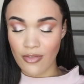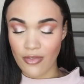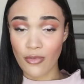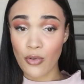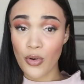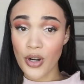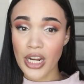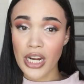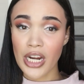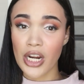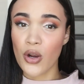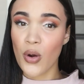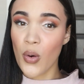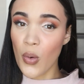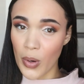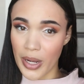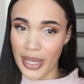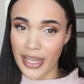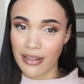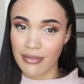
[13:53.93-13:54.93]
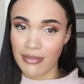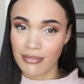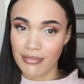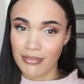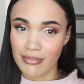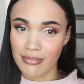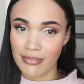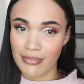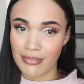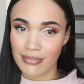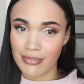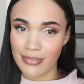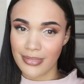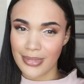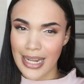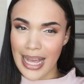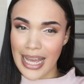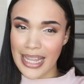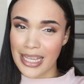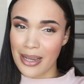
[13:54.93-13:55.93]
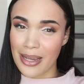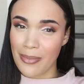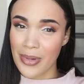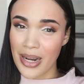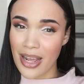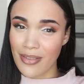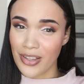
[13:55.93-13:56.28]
For your coin, I think I'm gonna